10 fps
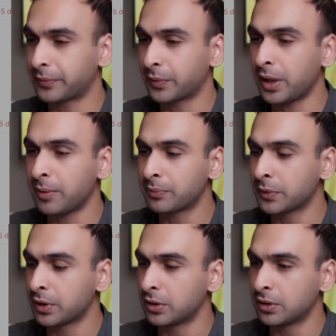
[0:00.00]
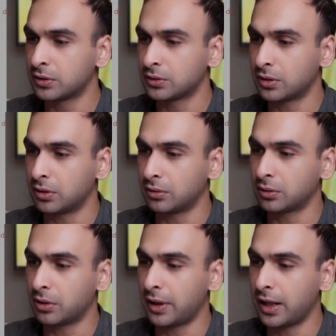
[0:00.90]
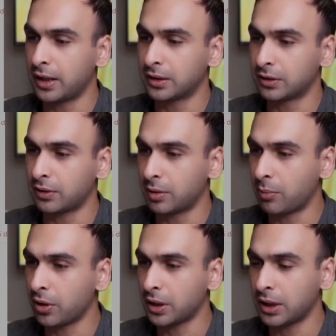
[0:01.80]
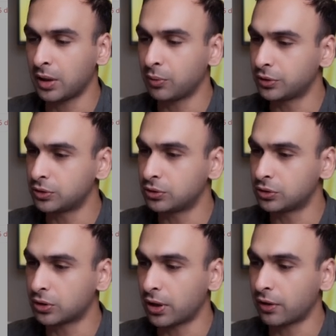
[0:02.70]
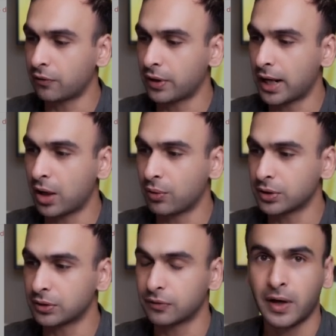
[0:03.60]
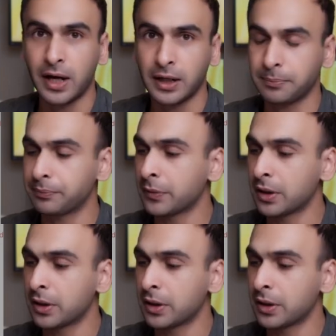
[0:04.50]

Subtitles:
Okay. So go ahead, create a marketing. We'll just do starter for now, which is fine.